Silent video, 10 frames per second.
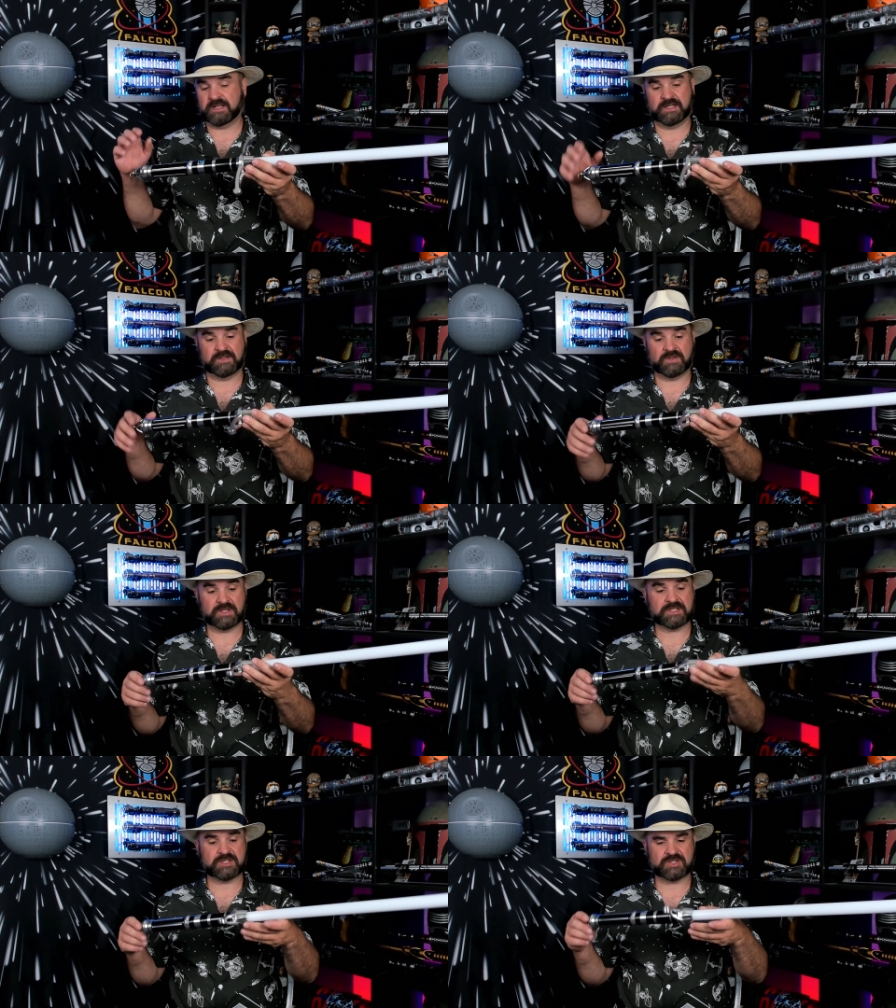It
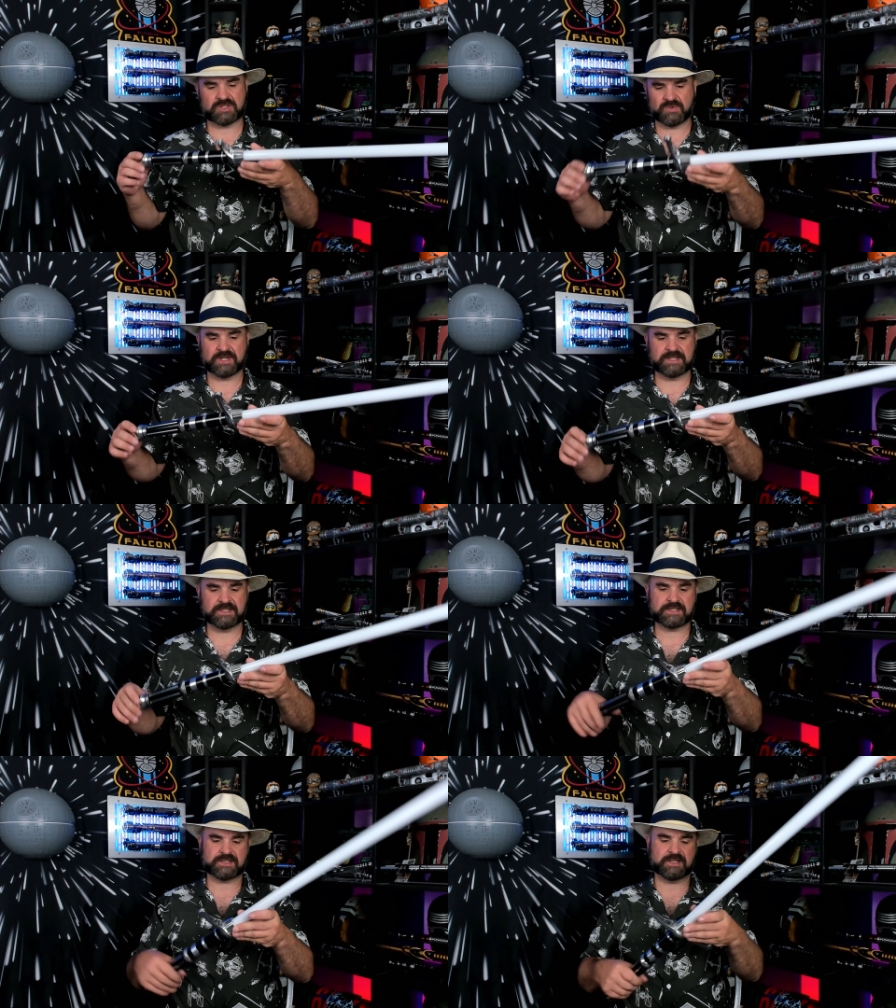looks so
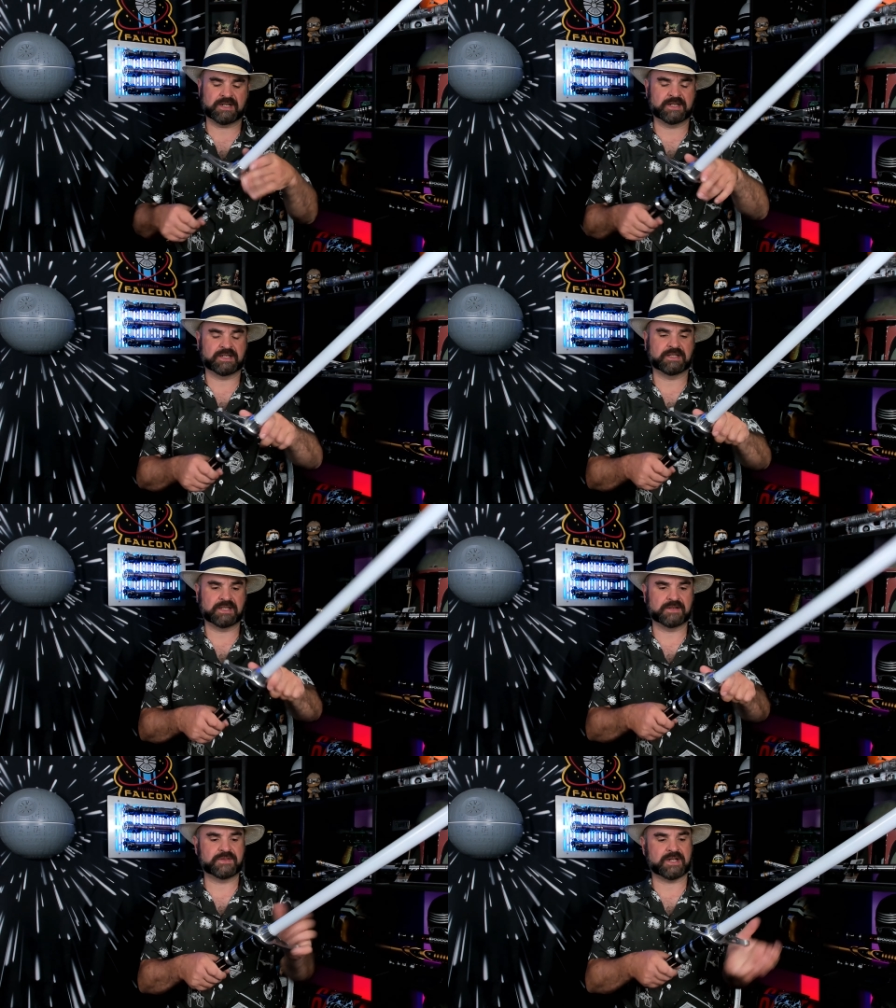nice, and I
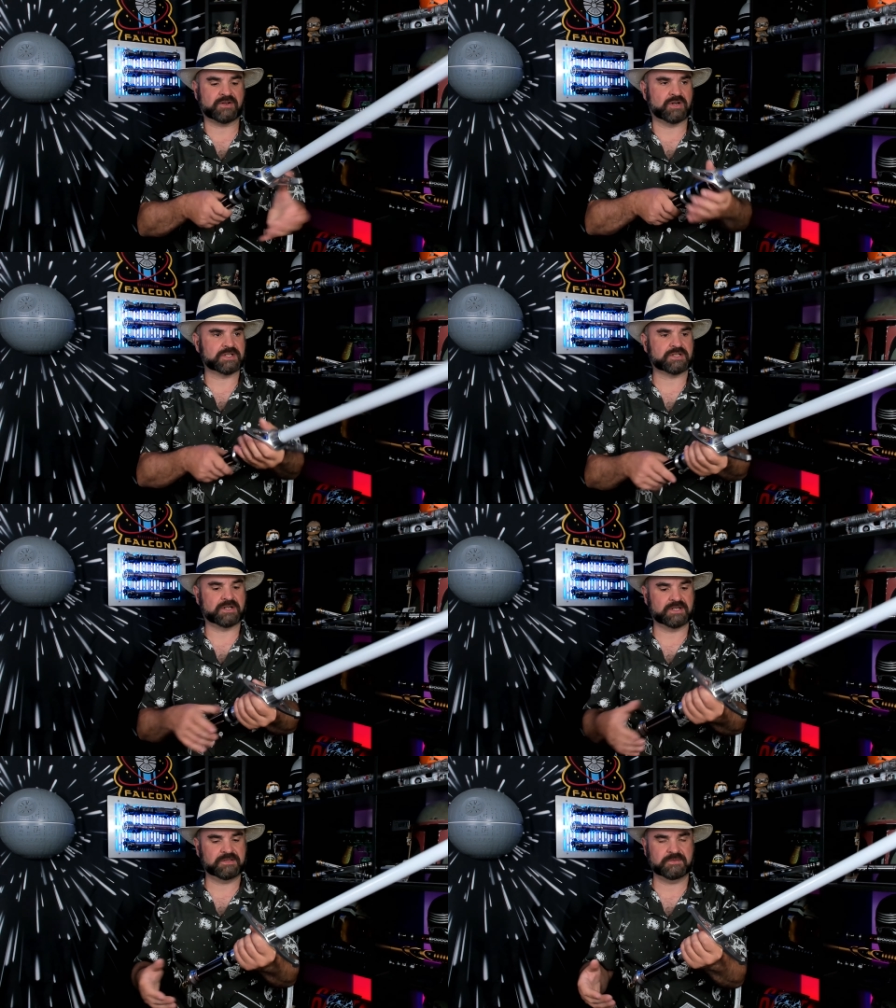love that
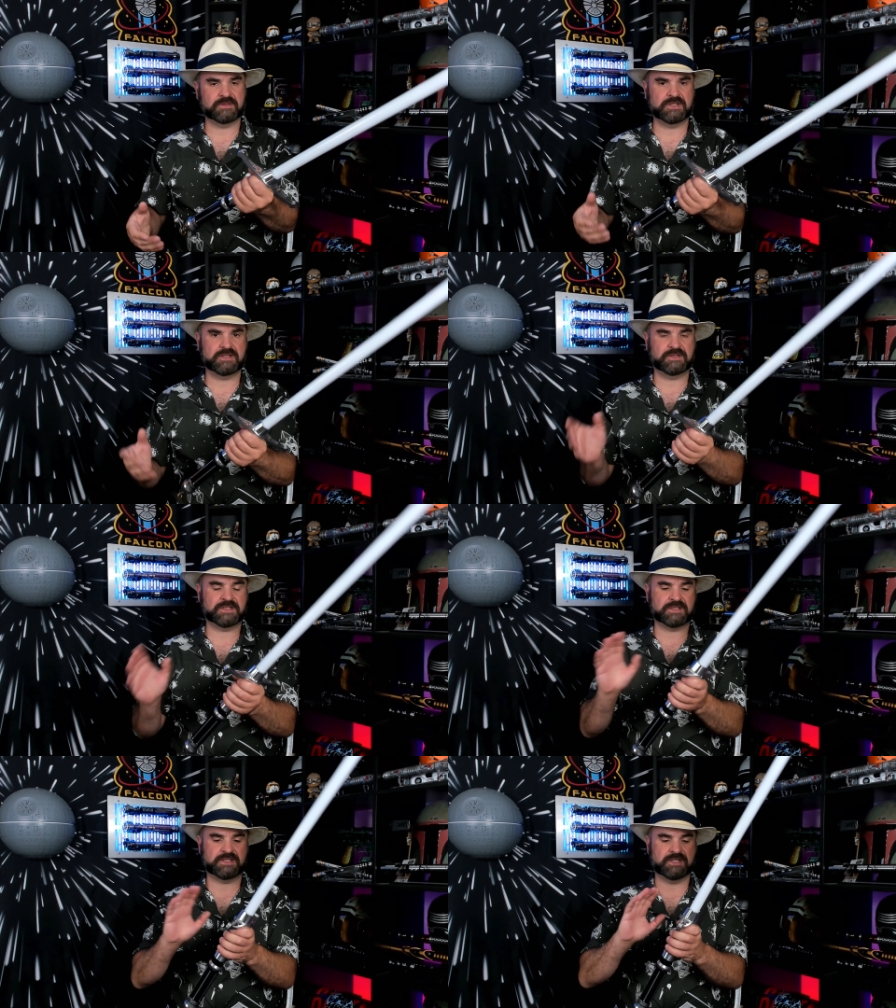crossguard.
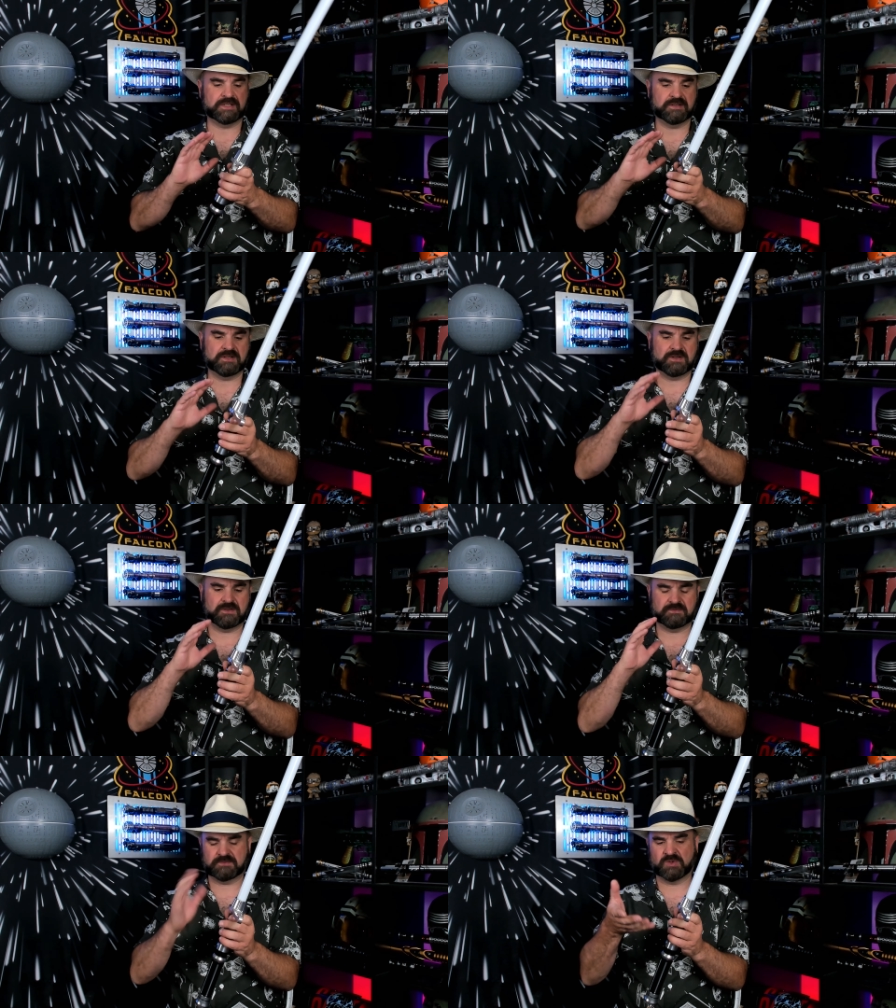This is the
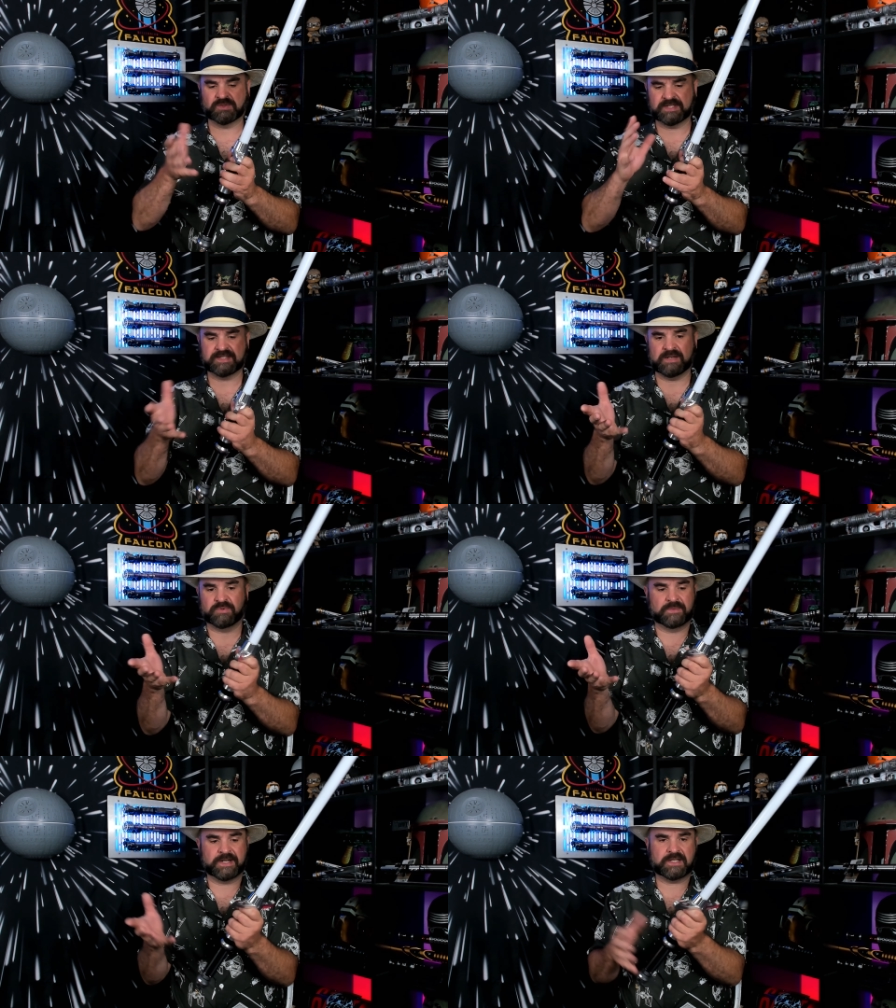only
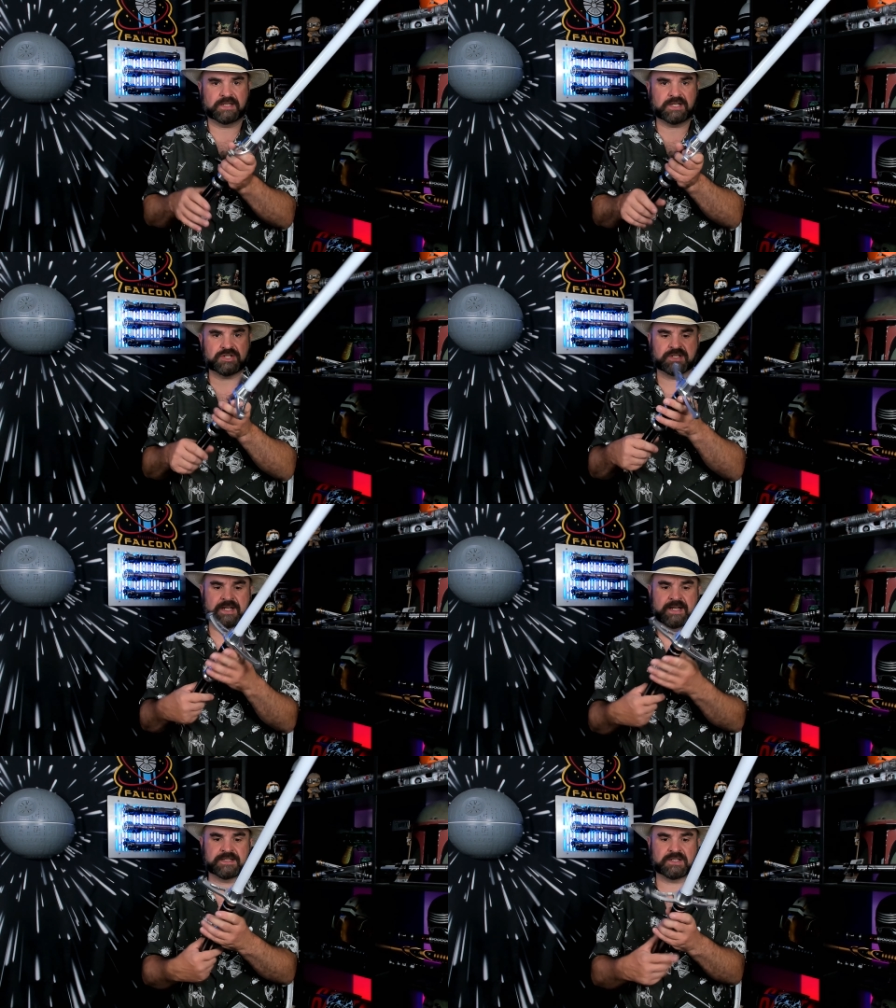saber in my collection
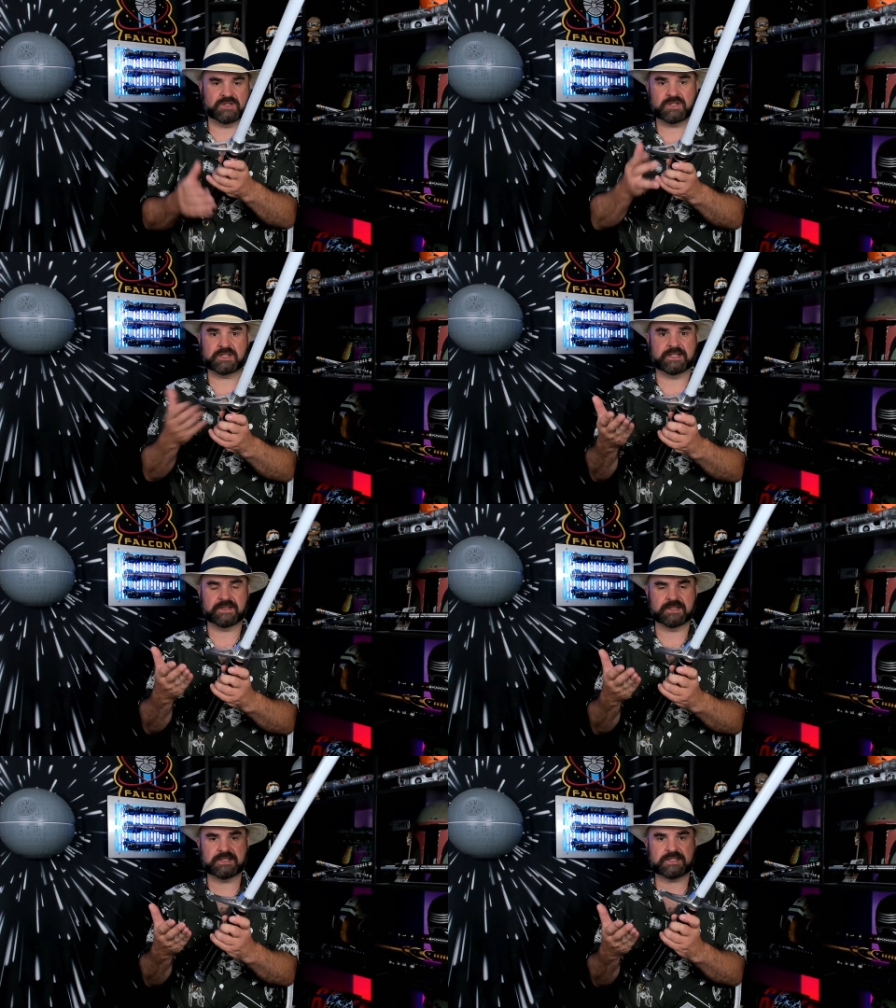that has a look like
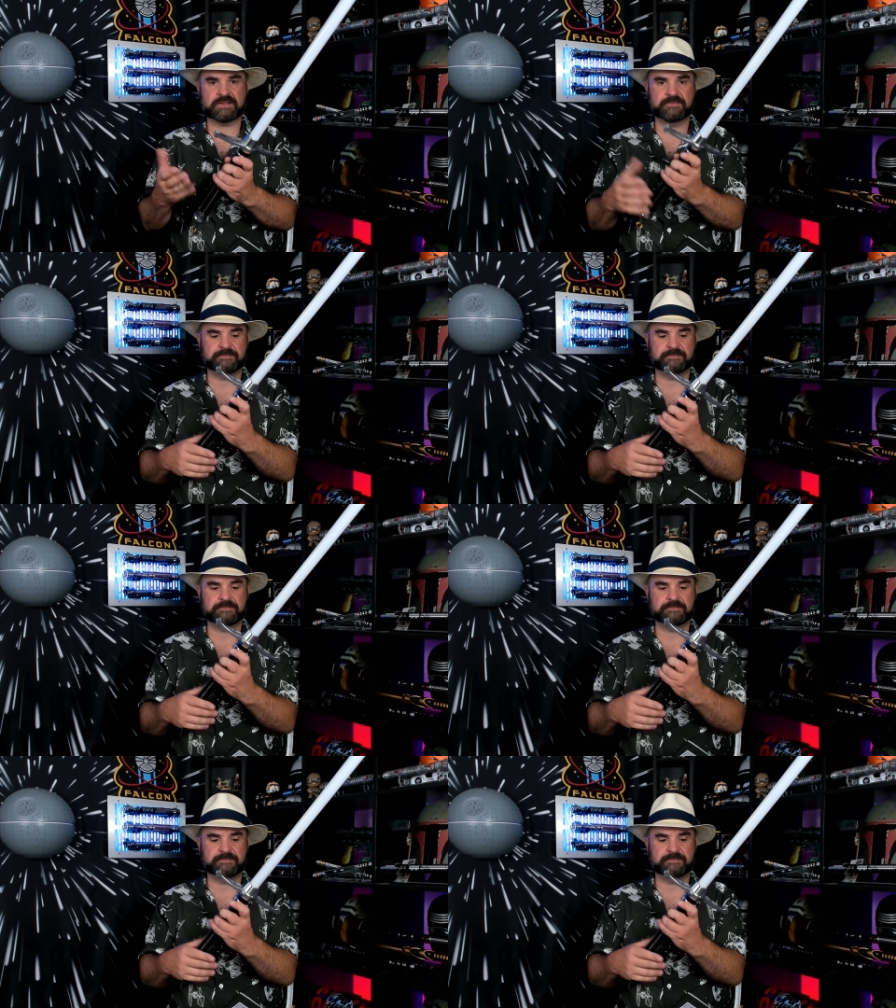this.